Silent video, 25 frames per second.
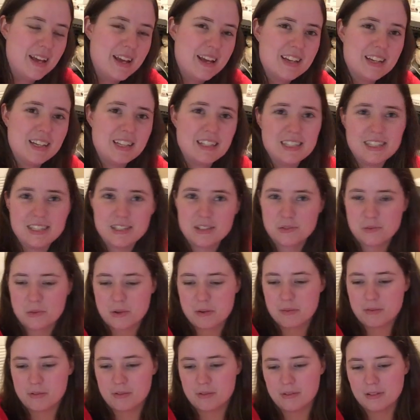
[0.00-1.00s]
because he's
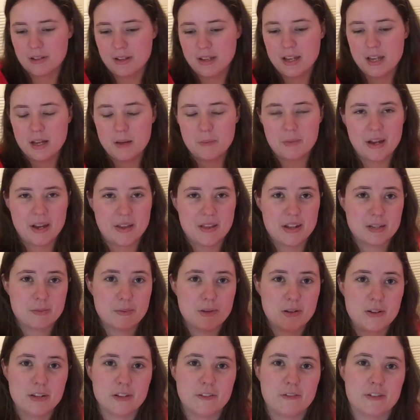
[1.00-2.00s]
adorable. But yeah, that's my
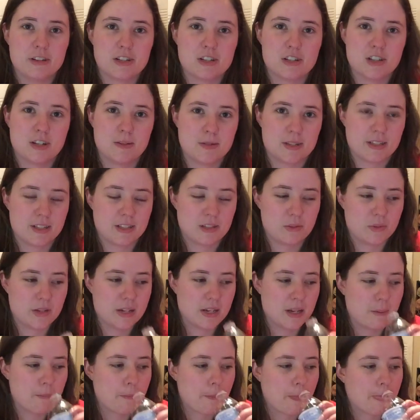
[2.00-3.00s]
only finished object this
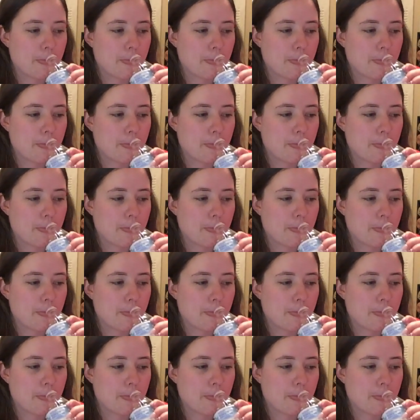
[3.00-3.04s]
week.